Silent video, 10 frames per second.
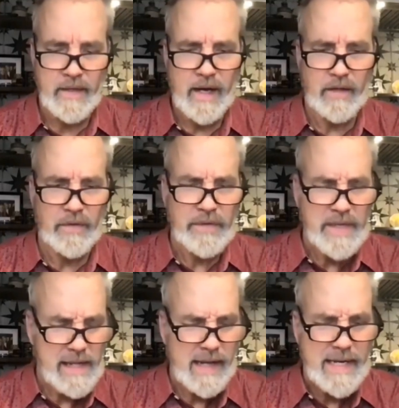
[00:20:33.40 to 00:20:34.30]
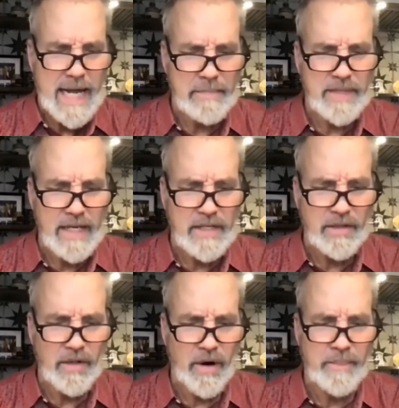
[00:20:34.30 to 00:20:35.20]
Hallelujah, name. Thank you,
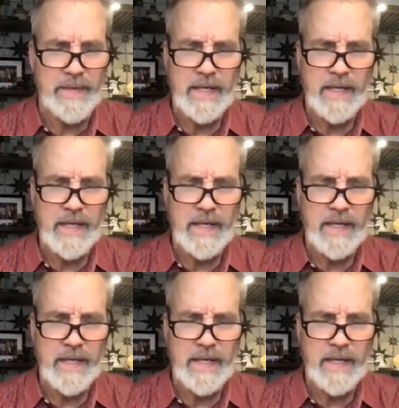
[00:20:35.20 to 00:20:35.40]
Lord.